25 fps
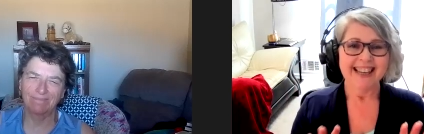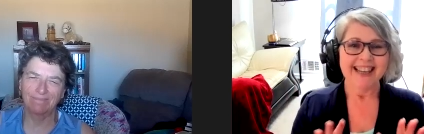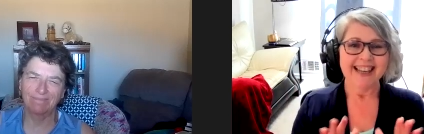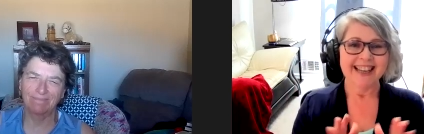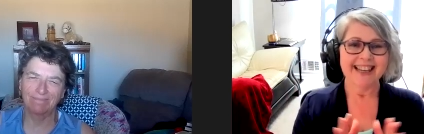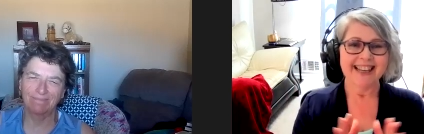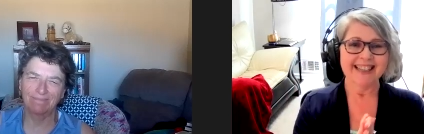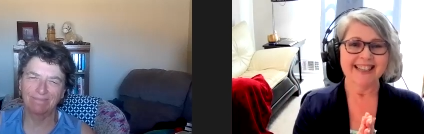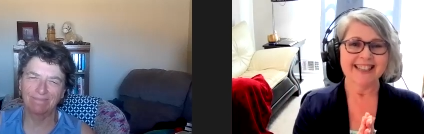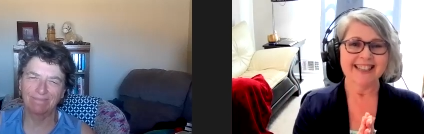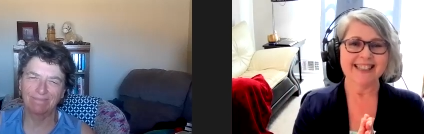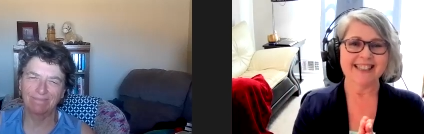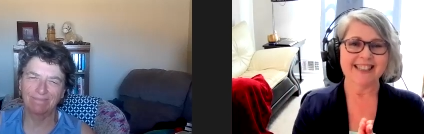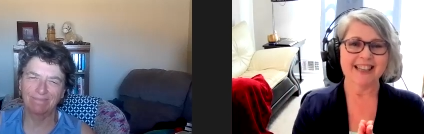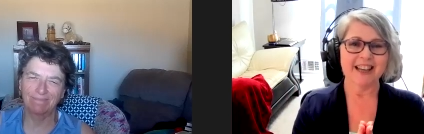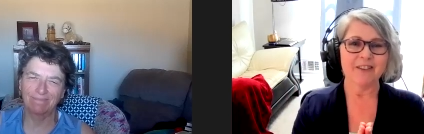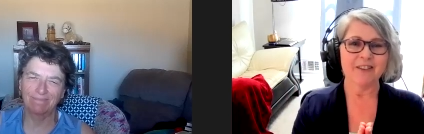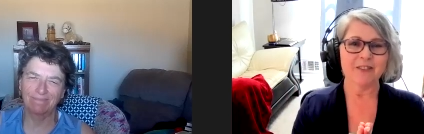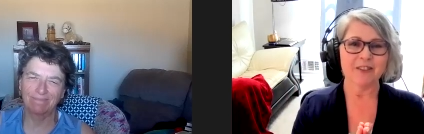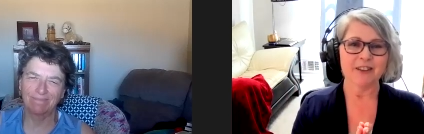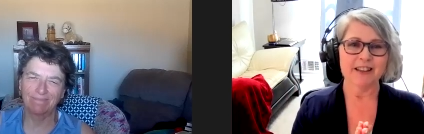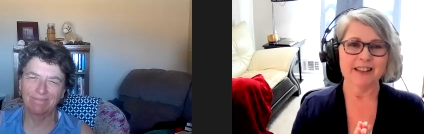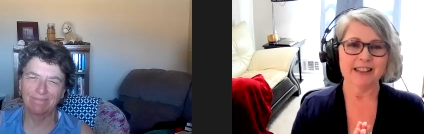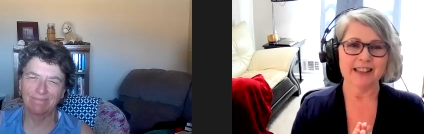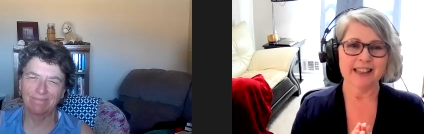Speaker 1: it is
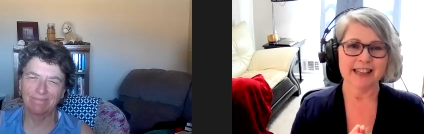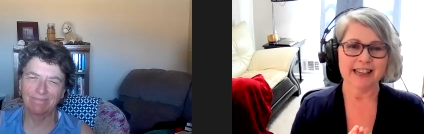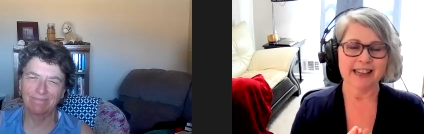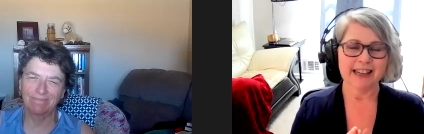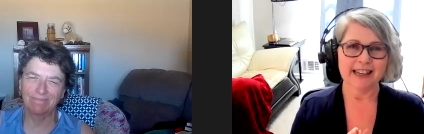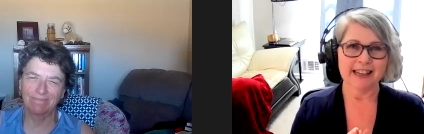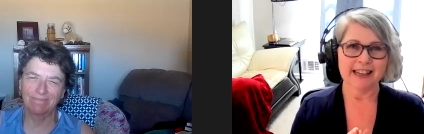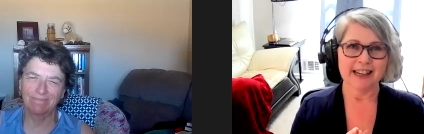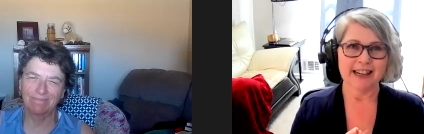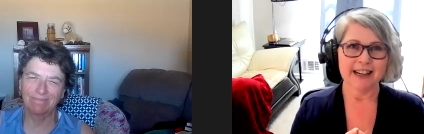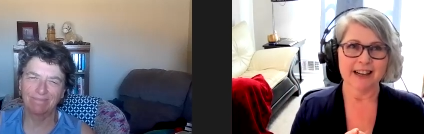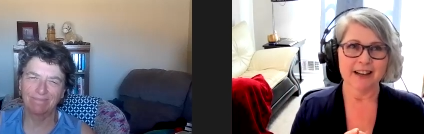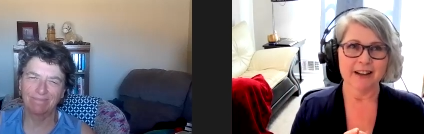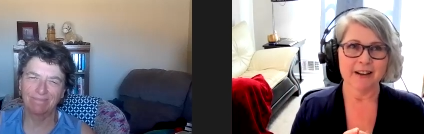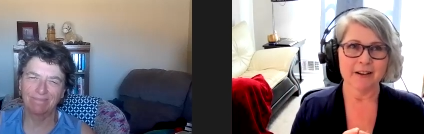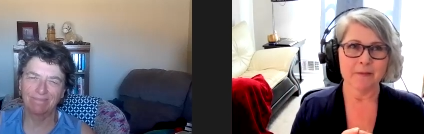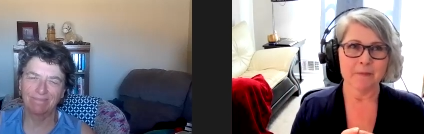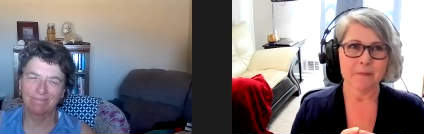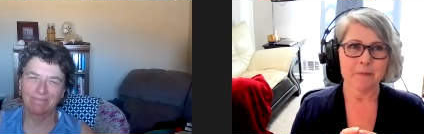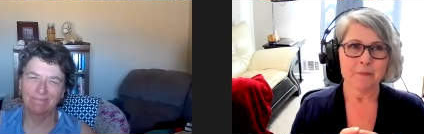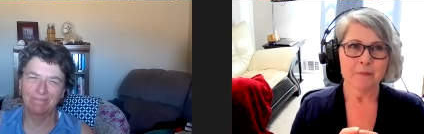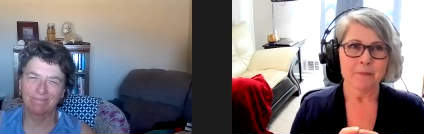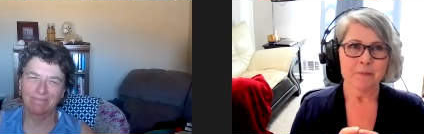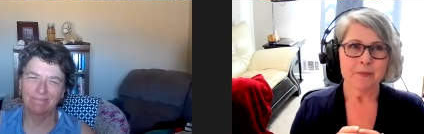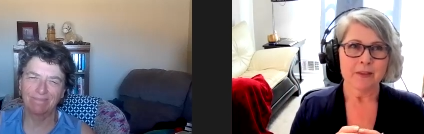definitely
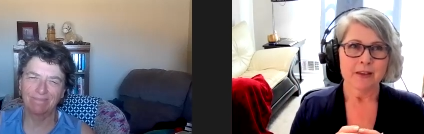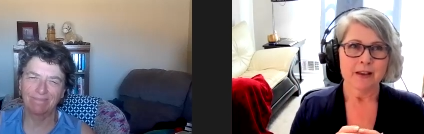um,